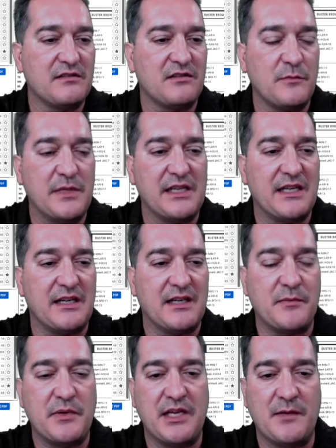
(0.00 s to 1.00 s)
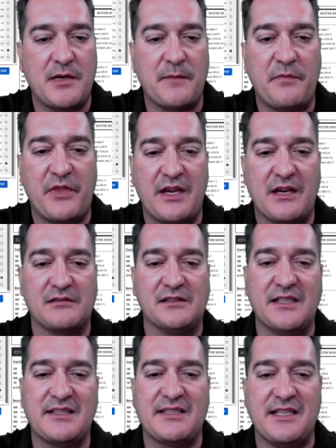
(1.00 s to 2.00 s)
So I'm going to get him up there, and
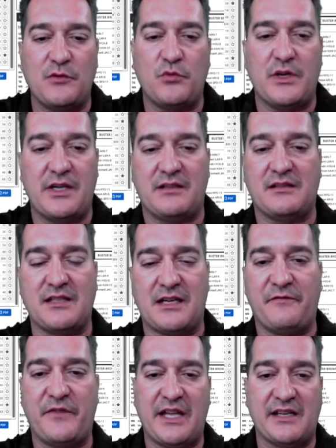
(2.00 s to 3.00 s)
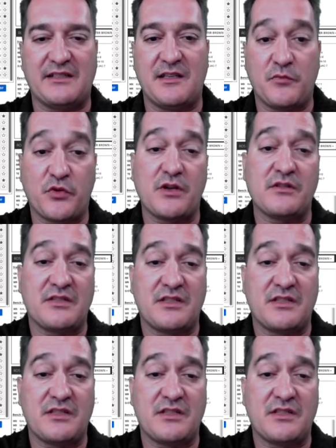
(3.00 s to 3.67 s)
let's see what Fantasy Pros